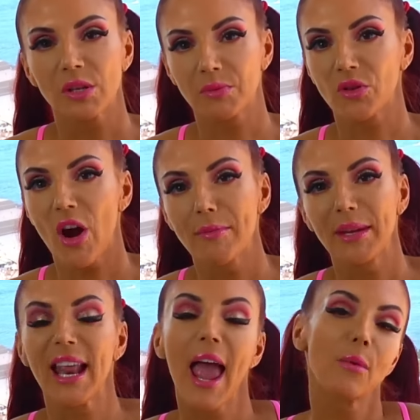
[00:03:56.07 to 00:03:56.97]

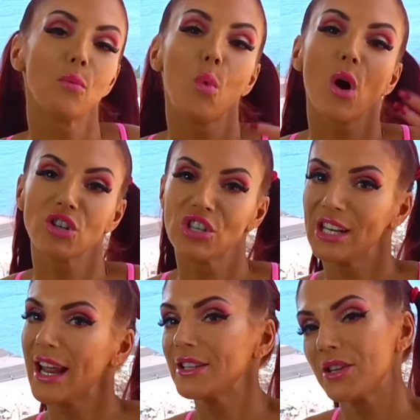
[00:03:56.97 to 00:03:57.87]
subscribing and
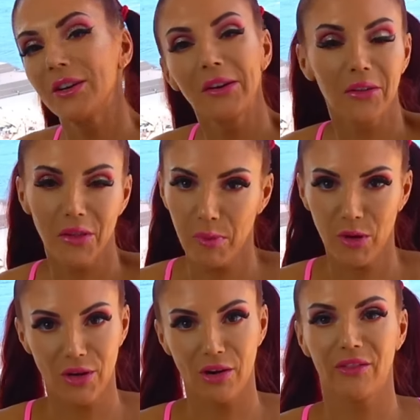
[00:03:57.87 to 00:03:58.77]
watching and turning on the
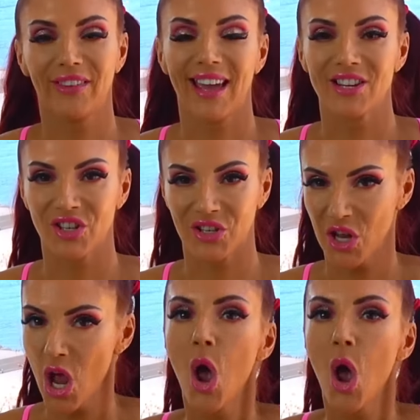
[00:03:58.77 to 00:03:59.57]
bell notifications.